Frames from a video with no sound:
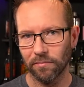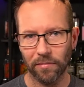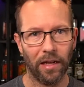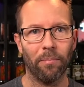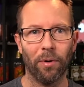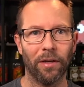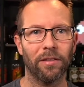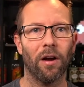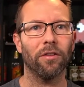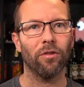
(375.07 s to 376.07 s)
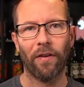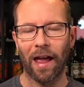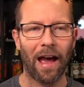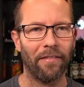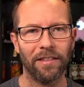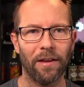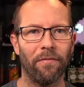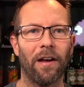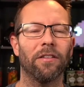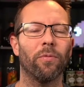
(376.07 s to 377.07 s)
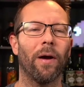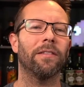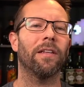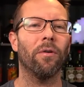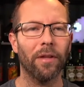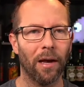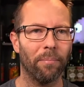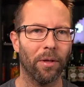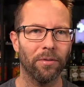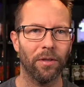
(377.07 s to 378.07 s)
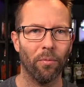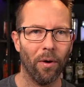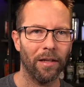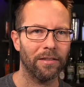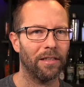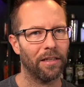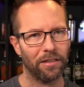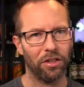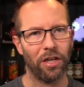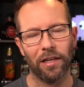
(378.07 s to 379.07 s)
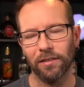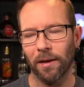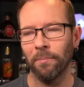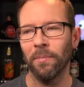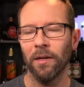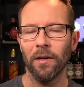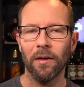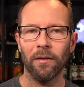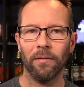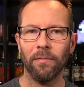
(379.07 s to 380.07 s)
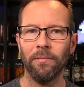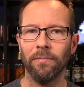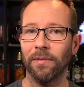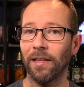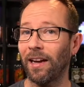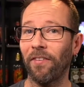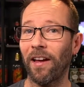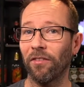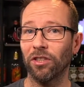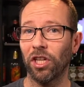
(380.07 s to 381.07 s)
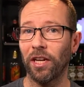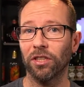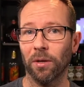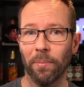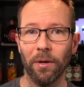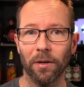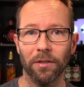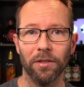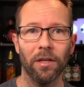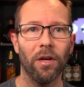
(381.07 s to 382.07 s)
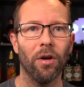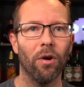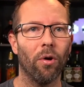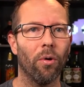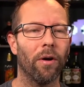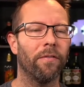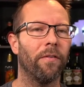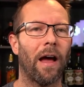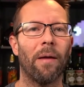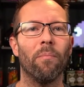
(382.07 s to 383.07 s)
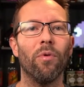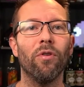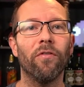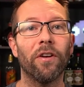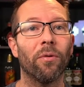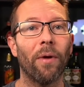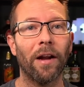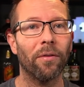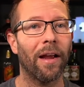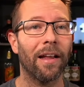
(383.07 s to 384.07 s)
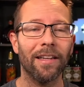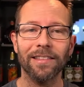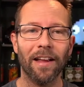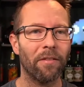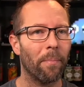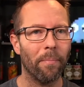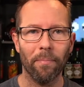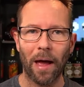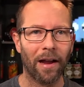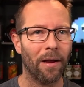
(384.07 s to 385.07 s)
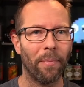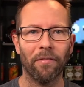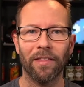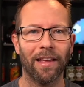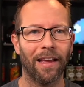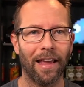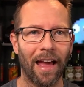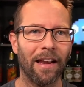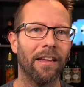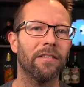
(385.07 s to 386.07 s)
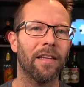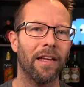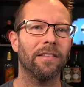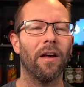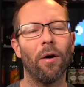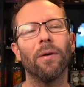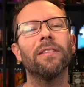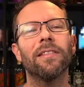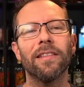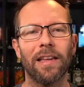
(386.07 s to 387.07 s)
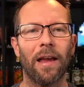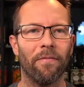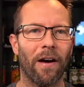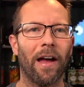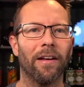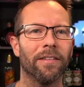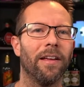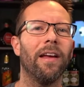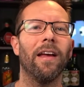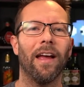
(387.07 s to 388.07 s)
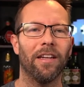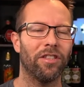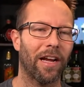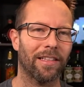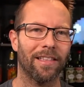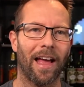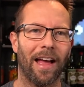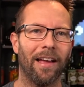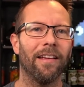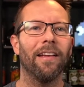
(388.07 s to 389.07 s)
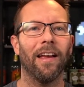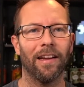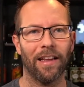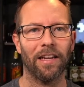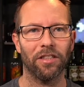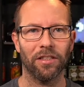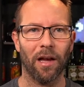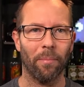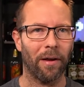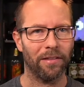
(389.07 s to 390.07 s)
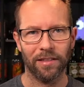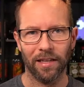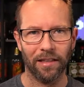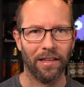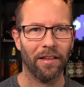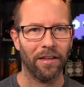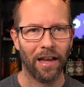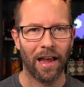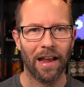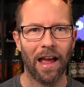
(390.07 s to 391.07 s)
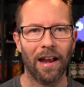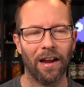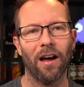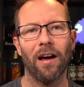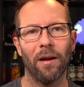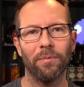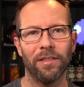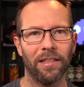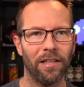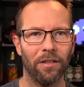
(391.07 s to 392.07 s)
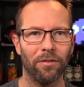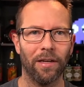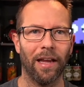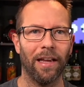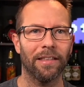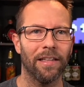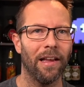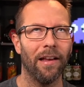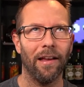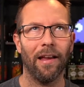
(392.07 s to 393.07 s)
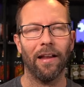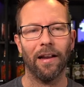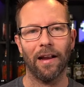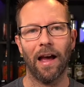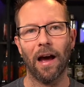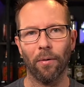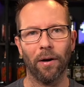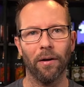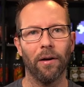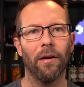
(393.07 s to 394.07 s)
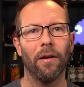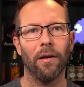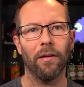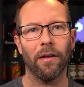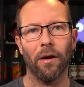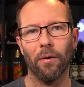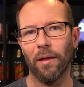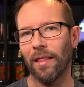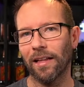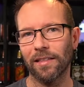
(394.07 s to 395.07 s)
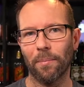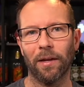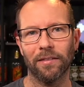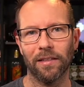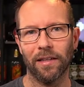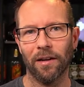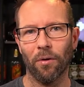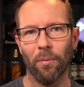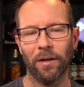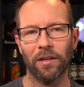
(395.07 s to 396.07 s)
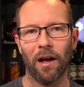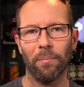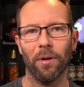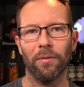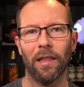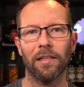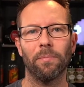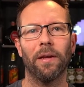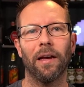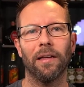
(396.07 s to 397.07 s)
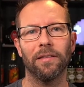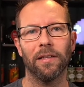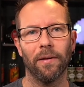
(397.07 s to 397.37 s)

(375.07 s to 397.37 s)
it brings it all. So if I have the same file twice, it only uploads it once. It does a checksum. Then if I ever change computers, or if I move a directory, it doesn't have to back up everything again. It says, oh, it's the same file, and checks that and catches up. I just did it the other day, and it caught up 600 gigs in an hour. And that's not because it did a whole bunch of upload. That's because